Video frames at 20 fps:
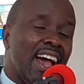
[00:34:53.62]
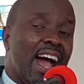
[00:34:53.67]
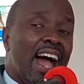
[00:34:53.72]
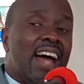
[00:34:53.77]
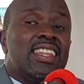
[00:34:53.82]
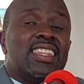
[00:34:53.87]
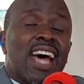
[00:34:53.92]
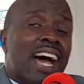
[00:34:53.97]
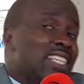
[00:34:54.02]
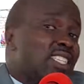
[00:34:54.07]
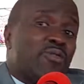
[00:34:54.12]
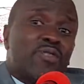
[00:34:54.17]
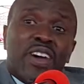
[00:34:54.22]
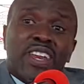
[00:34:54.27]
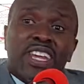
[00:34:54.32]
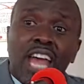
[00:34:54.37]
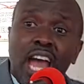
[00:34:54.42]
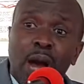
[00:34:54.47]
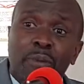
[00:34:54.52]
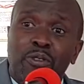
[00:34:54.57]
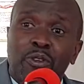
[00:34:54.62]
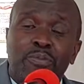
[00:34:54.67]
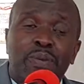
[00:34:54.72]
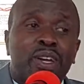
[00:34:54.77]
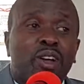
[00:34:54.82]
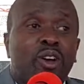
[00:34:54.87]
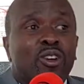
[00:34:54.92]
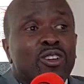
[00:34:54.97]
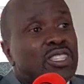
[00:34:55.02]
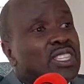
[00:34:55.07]
And that's very helpful,
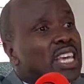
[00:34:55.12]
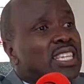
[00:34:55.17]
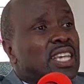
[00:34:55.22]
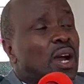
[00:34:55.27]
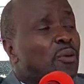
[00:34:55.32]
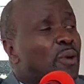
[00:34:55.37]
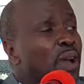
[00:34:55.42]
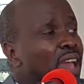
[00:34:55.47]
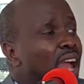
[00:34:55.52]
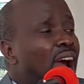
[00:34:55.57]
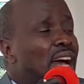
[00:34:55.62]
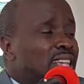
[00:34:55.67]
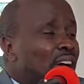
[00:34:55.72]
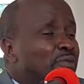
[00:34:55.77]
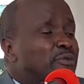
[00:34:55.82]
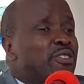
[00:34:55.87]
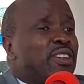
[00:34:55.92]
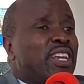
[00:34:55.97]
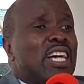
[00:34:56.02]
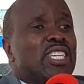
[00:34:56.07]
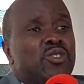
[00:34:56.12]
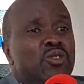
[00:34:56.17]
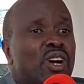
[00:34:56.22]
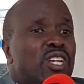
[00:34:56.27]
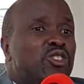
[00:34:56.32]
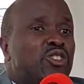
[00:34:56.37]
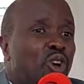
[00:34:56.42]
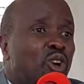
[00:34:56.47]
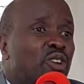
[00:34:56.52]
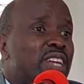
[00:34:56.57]
because there's a way, as Africans, we
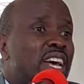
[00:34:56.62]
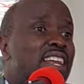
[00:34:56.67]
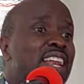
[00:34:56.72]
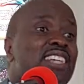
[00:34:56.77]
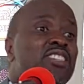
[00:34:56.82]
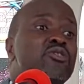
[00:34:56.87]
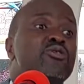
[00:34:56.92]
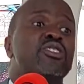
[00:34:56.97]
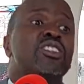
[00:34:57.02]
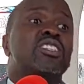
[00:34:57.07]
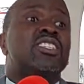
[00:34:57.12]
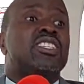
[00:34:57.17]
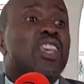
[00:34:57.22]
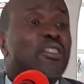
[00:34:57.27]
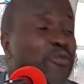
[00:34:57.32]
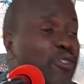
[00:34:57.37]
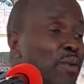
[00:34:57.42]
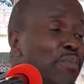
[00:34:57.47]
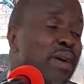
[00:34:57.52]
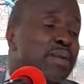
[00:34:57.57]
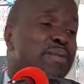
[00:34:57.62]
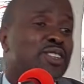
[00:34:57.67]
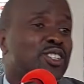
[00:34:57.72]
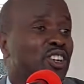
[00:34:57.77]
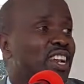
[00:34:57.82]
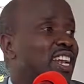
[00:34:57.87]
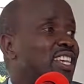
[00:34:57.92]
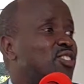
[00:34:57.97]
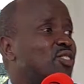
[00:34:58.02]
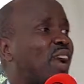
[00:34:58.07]
are told, unless you receive from the
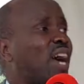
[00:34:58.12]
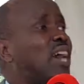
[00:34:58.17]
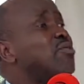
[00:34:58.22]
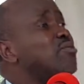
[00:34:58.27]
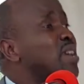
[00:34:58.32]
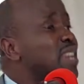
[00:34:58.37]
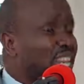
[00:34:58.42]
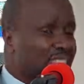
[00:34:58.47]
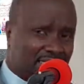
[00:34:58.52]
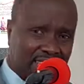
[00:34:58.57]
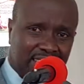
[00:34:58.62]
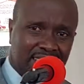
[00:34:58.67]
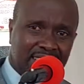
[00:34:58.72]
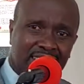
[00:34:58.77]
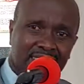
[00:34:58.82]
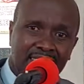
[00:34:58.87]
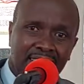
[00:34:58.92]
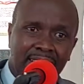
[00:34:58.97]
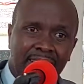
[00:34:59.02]
missionaries, you can't do anything.